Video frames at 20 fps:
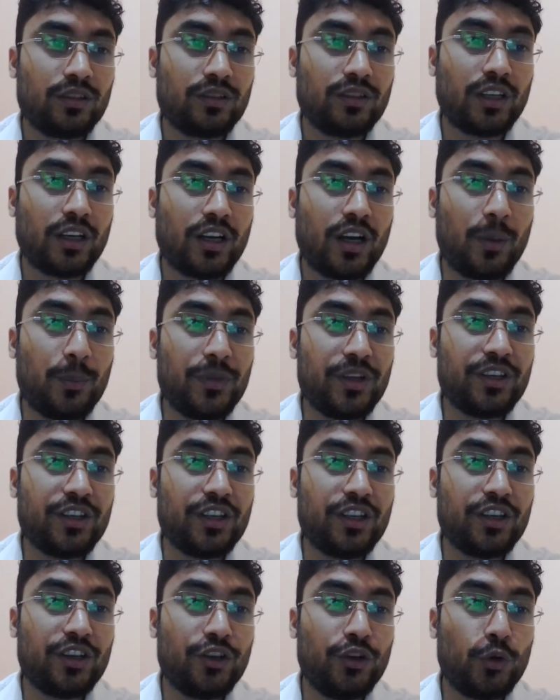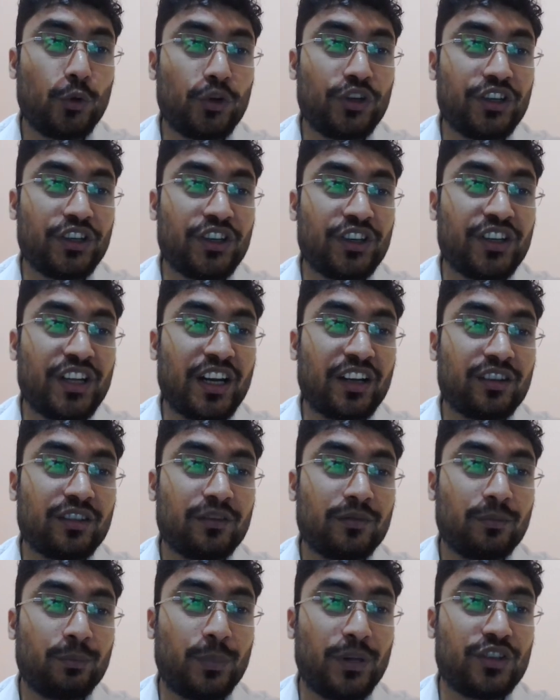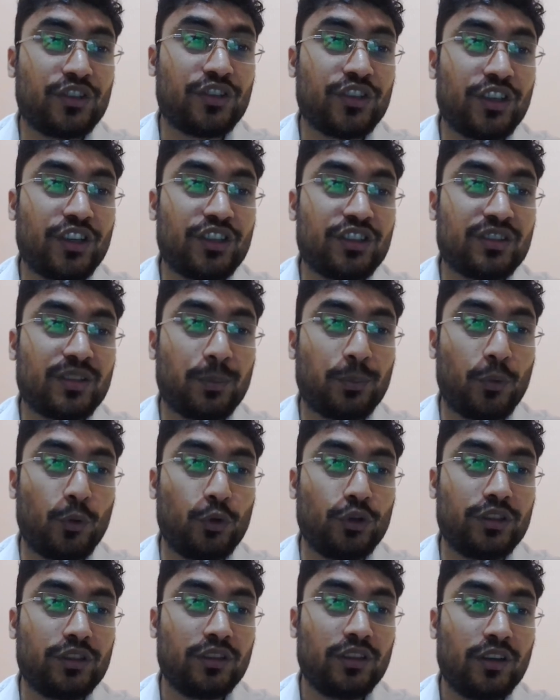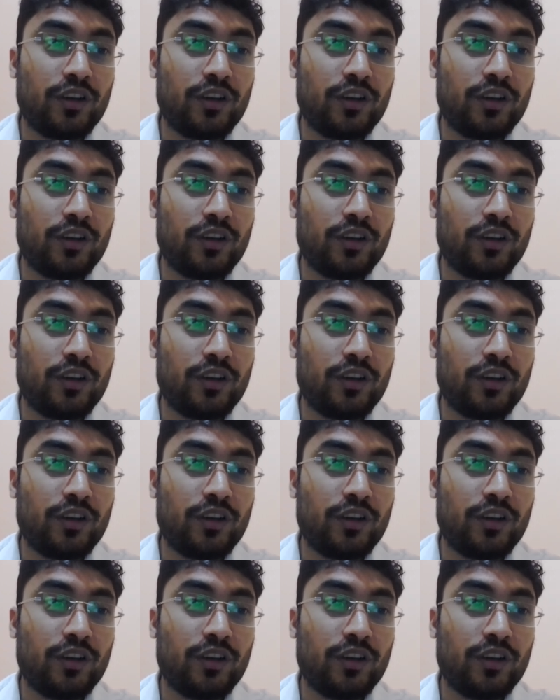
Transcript: The committee noted that budgetary support